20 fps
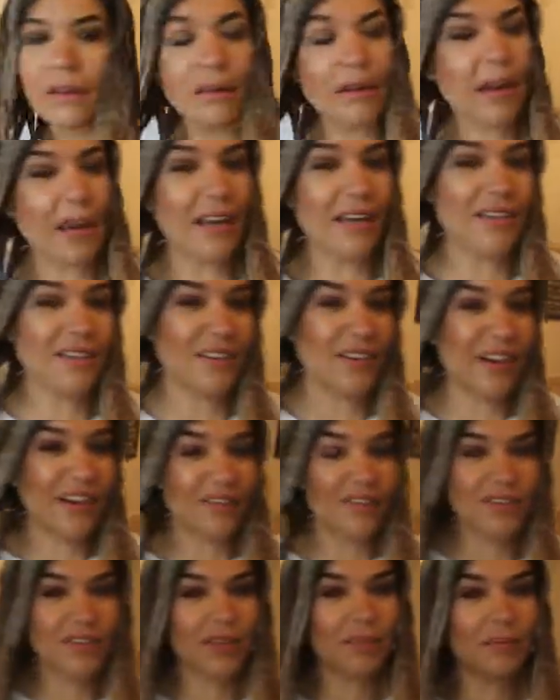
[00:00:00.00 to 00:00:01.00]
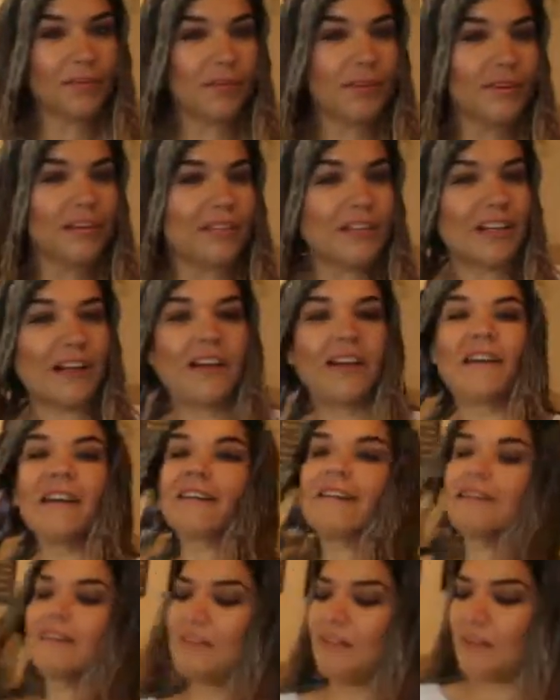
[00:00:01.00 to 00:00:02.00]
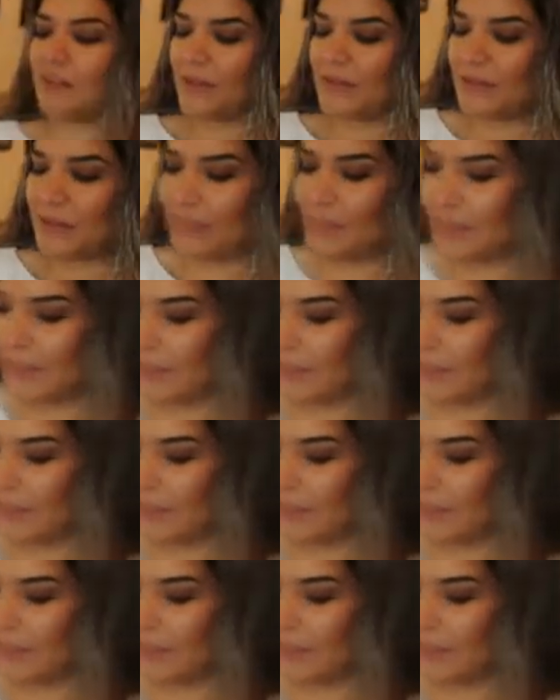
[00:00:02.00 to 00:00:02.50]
Okay, so I have some dye on